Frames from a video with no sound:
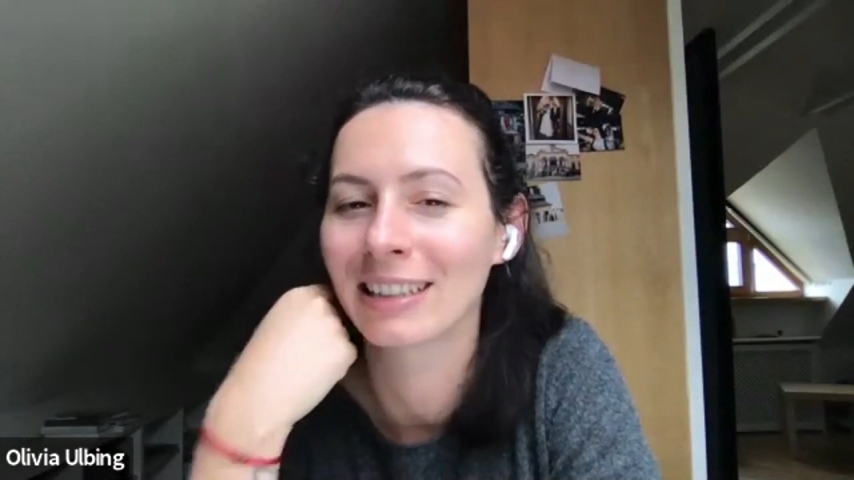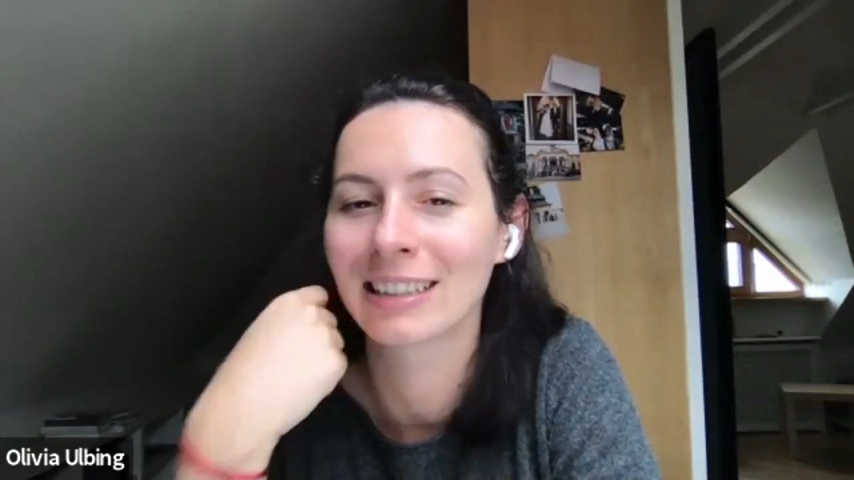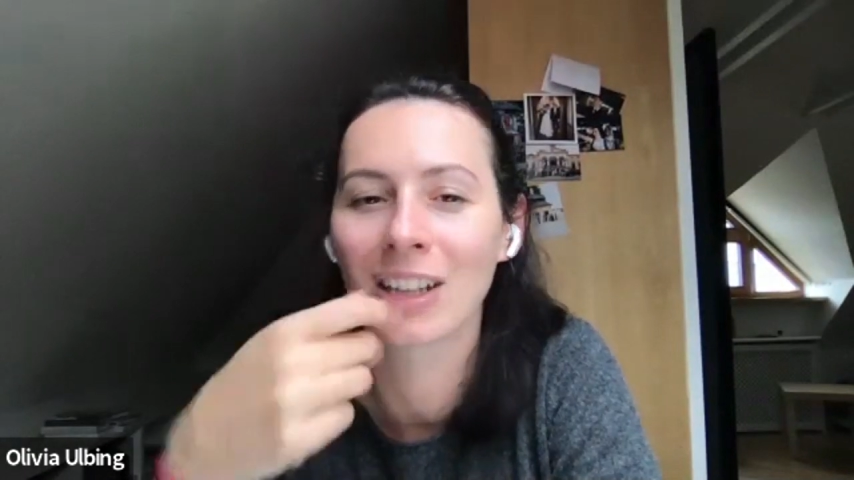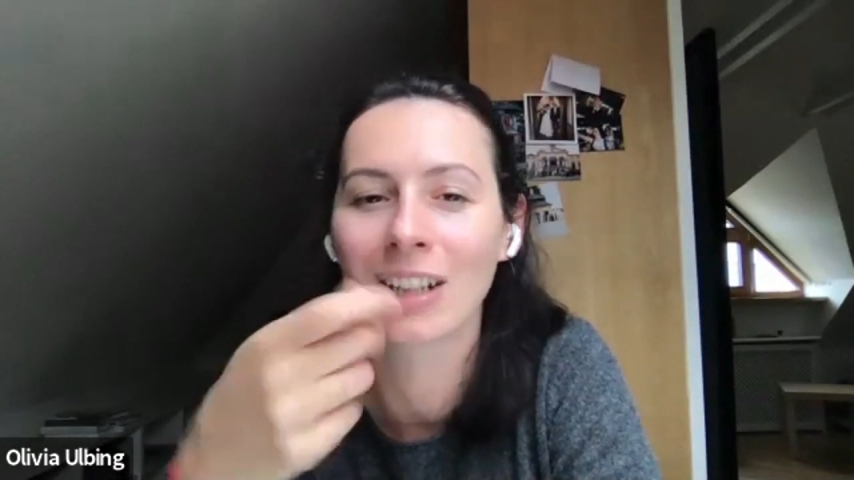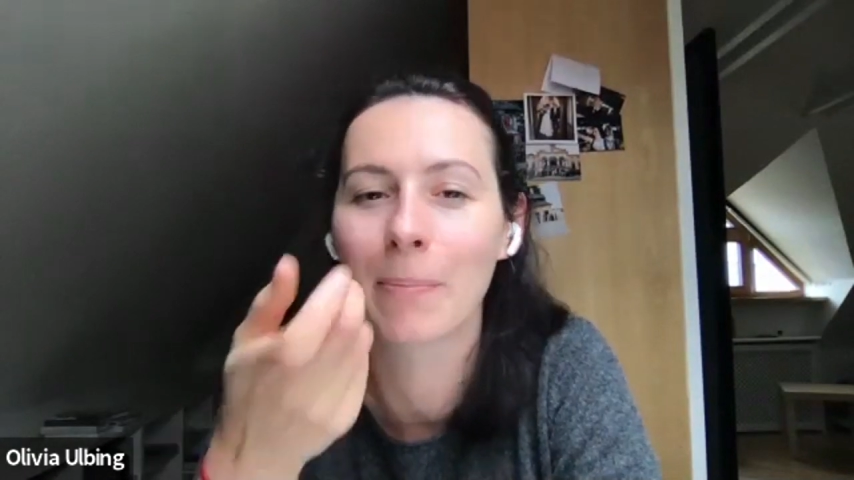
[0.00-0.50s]

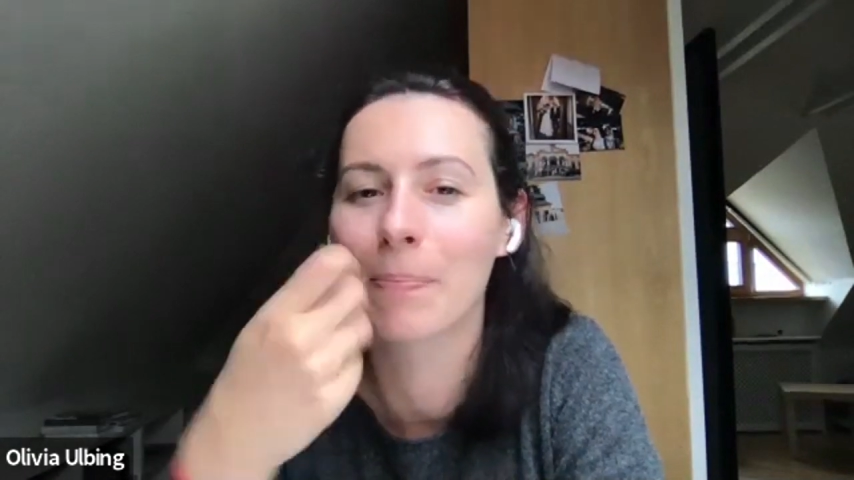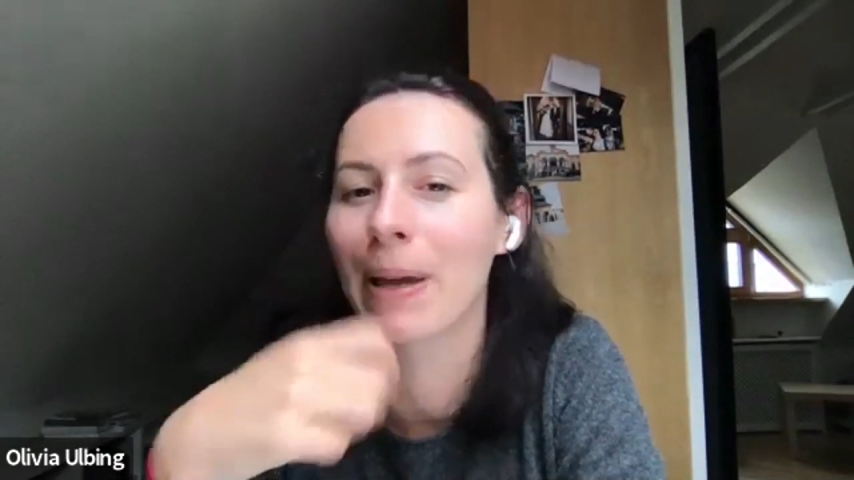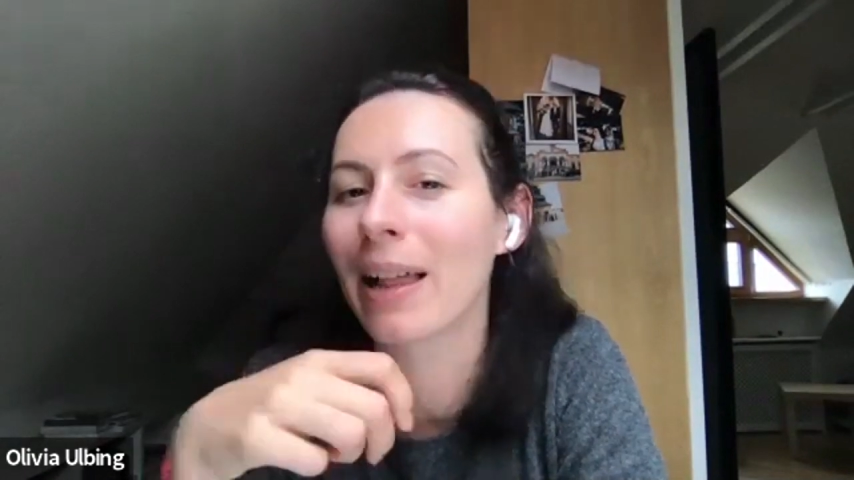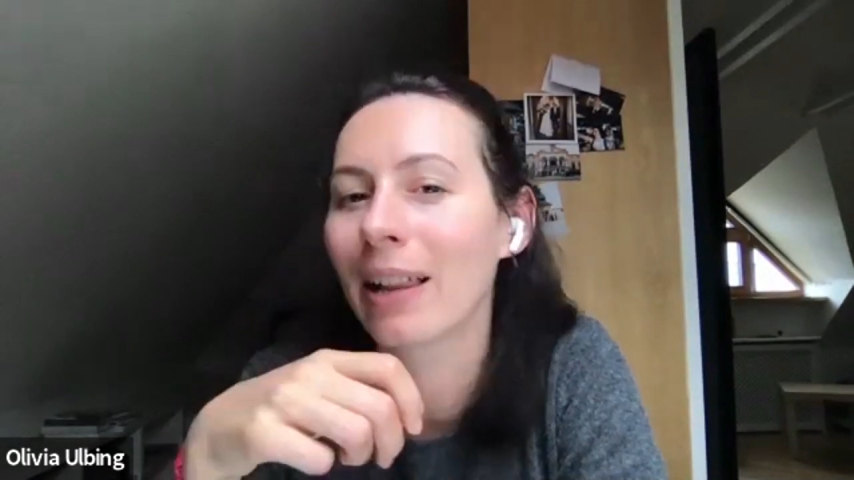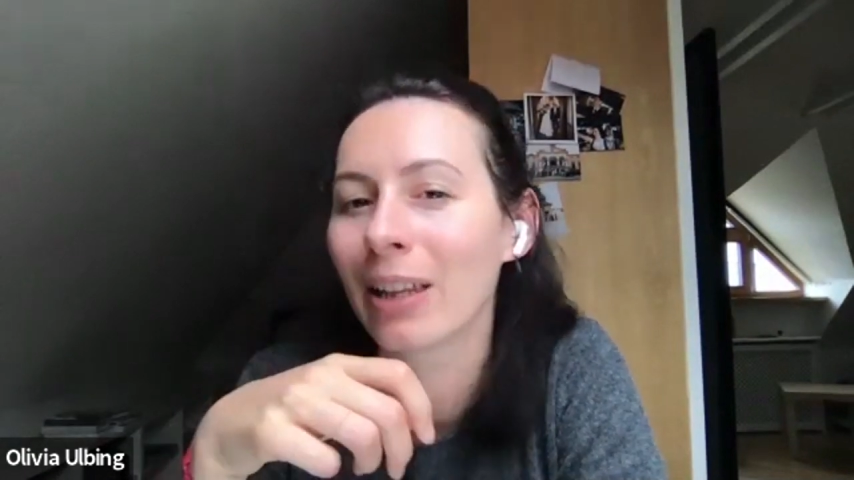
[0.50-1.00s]
It's not a
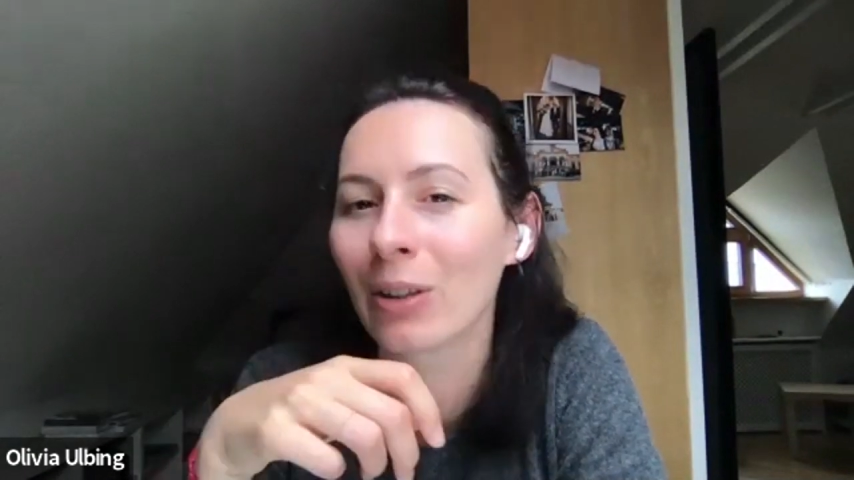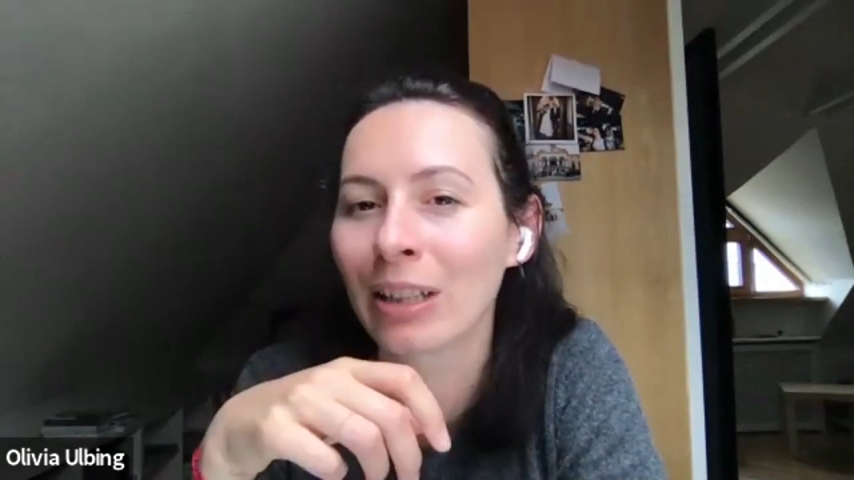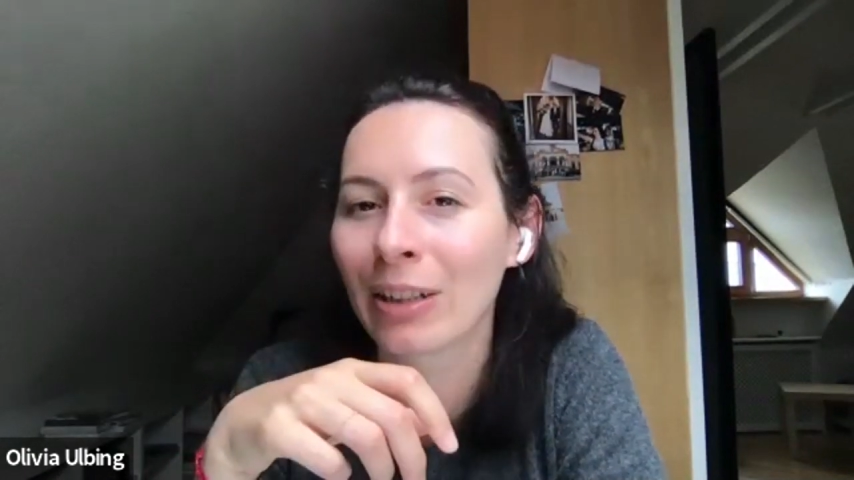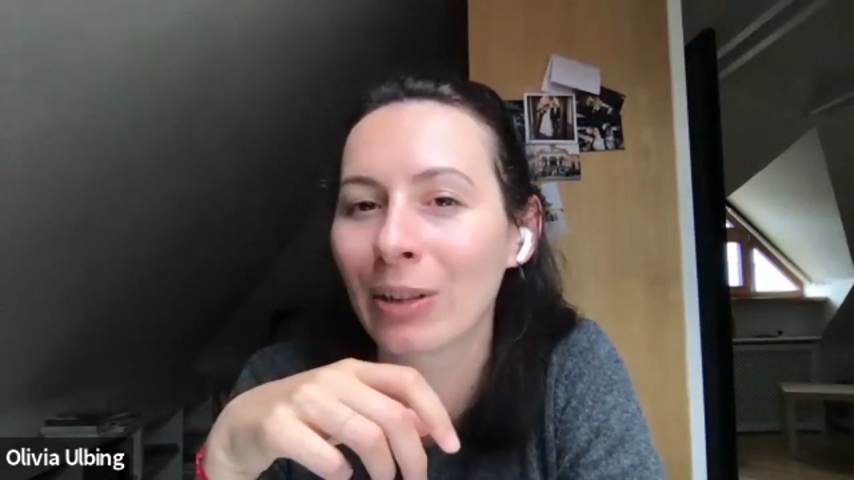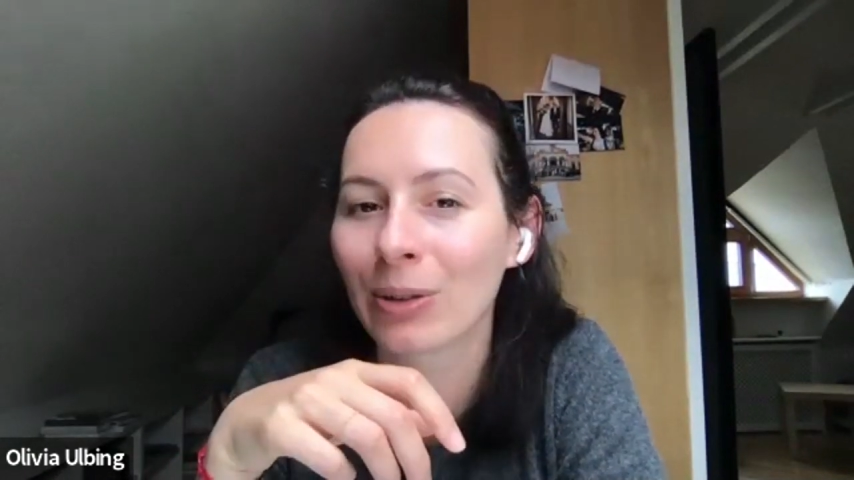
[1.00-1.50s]
pill you
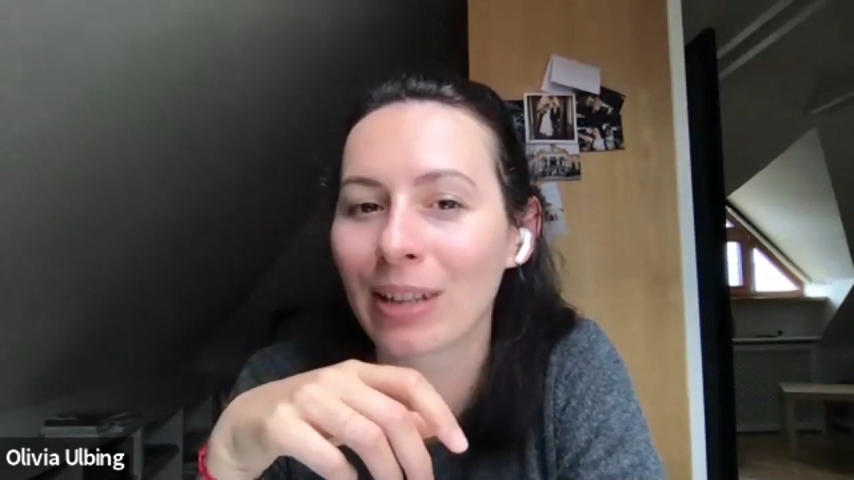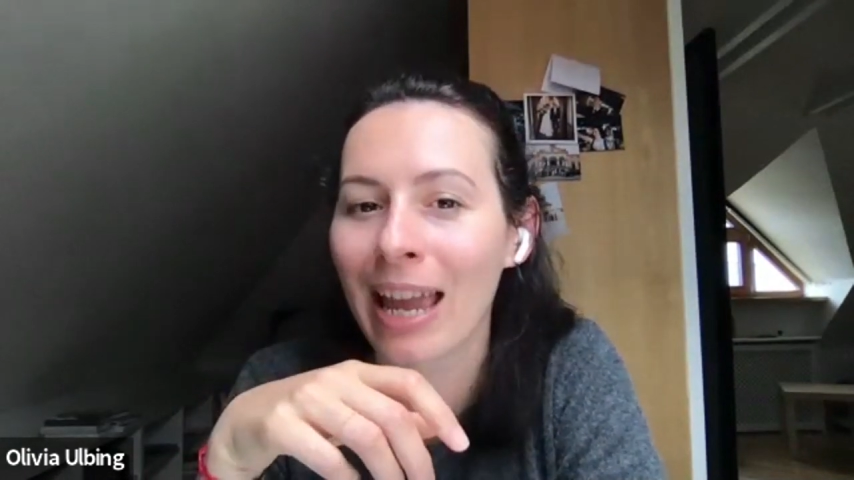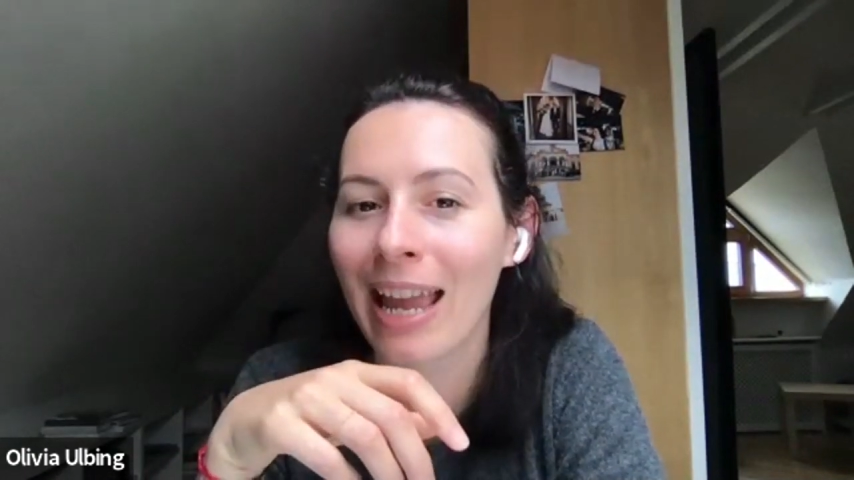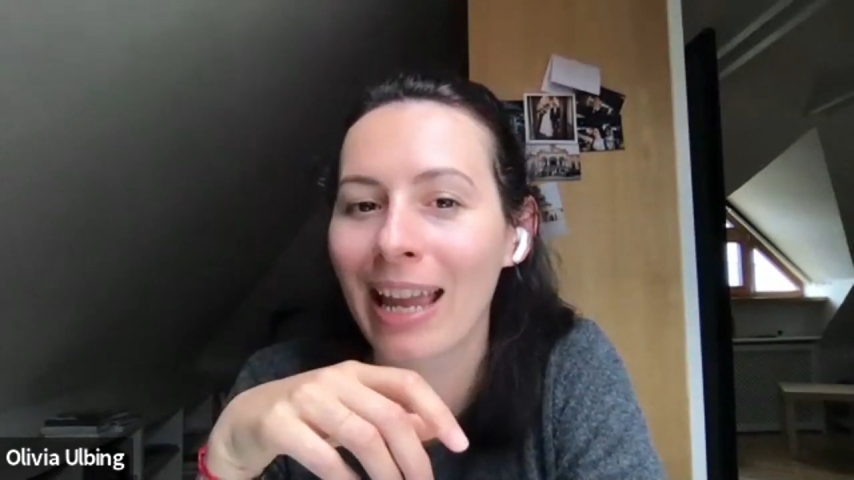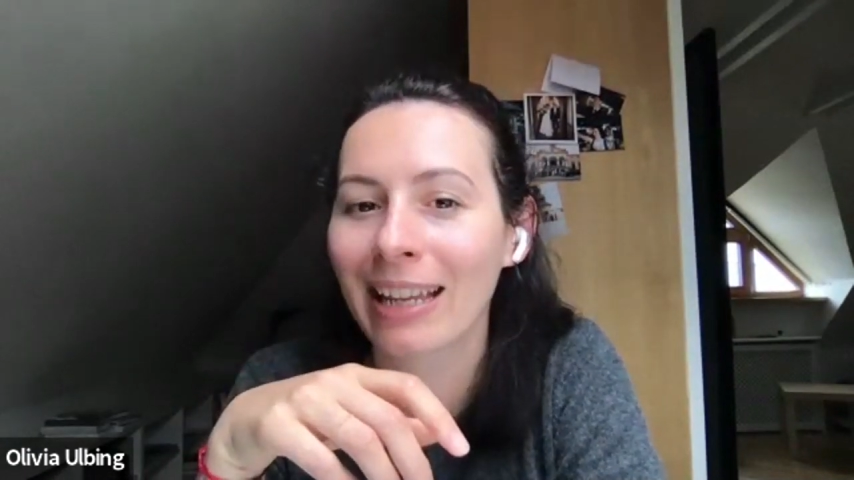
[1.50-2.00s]
need to
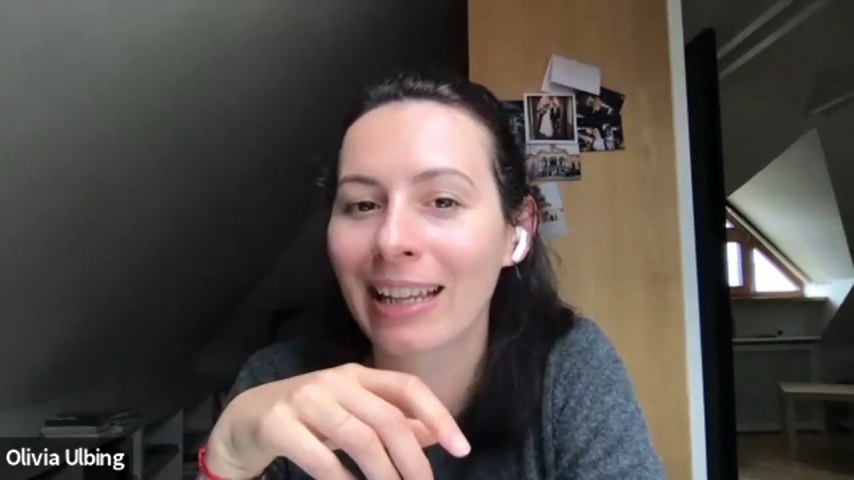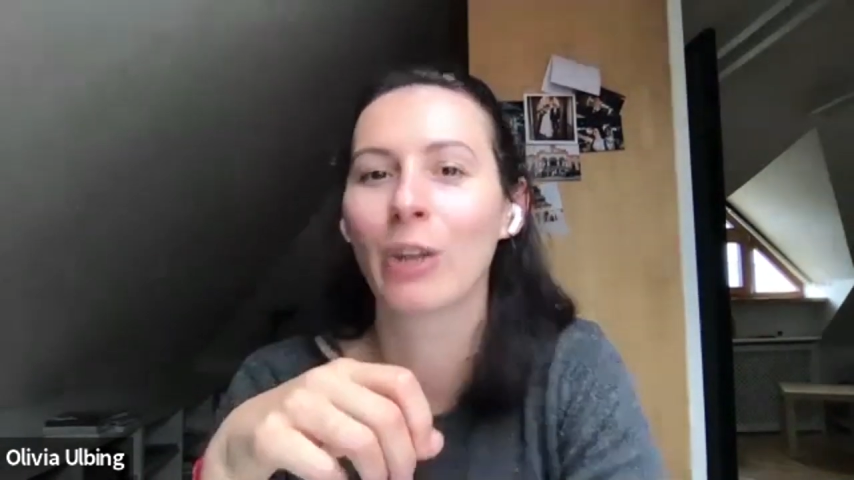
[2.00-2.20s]
take.